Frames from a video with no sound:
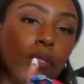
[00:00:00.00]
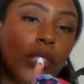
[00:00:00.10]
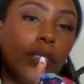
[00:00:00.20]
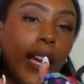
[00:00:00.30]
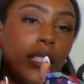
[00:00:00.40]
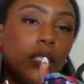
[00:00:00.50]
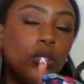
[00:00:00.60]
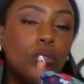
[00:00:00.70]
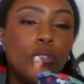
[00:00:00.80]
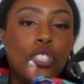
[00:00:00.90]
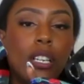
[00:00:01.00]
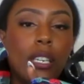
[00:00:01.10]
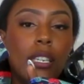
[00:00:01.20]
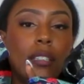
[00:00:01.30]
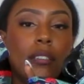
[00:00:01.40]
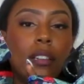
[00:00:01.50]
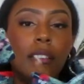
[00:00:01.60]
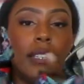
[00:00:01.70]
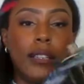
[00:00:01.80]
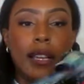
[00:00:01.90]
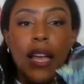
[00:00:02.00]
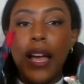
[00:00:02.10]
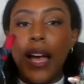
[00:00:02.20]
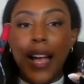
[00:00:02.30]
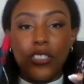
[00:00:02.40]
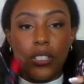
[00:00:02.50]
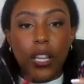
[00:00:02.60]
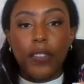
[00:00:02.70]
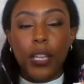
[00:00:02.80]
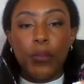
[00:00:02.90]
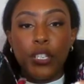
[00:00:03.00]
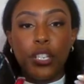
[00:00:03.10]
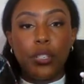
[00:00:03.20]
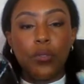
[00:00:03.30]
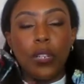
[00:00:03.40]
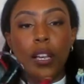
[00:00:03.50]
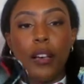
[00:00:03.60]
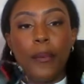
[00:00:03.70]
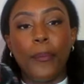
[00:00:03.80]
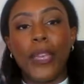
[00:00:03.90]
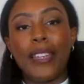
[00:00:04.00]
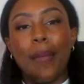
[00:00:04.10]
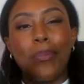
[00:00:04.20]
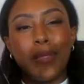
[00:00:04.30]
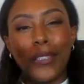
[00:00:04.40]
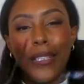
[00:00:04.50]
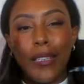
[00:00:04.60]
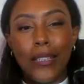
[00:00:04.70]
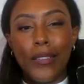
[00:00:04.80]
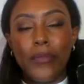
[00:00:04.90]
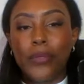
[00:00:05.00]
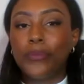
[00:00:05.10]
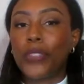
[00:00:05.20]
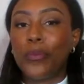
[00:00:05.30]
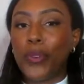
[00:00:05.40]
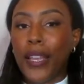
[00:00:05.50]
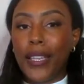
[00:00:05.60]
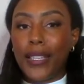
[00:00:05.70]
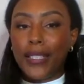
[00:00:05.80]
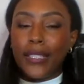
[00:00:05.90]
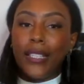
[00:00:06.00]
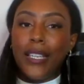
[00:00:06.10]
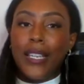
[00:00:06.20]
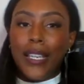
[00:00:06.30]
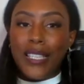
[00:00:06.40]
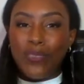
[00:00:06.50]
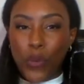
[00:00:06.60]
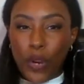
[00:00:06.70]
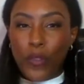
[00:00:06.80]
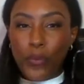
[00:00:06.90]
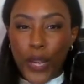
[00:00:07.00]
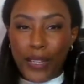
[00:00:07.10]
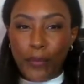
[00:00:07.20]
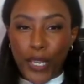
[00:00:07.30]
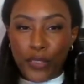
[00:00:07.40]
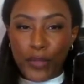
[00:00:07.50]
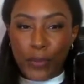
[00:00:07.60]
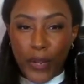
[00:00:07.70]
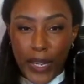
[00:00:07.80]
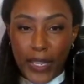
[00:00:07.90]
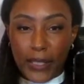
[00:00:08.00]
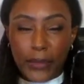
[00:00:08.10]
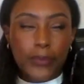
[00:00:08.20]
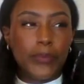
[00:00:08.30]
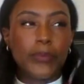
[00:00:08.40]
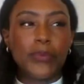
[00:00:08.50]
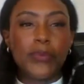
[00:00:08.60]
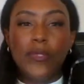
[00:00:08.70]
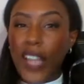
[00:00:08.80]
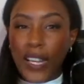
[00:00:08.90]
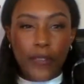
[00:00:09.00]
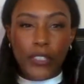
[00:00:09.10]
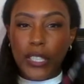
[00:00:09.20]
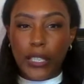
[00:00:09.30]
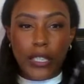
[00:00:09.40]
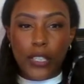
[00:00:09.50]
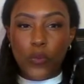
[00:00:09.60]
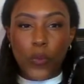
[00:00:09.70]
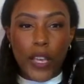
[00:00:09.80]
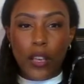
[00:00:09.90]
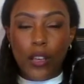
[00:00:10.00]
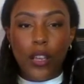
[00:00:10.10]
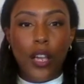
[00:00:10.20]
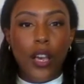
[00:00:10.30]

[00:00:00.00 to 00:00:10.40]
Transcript: nice little chunky heel on there. I just thought they were cute. And I believe the brand is more of a bread and buttery brand. Not everything does well.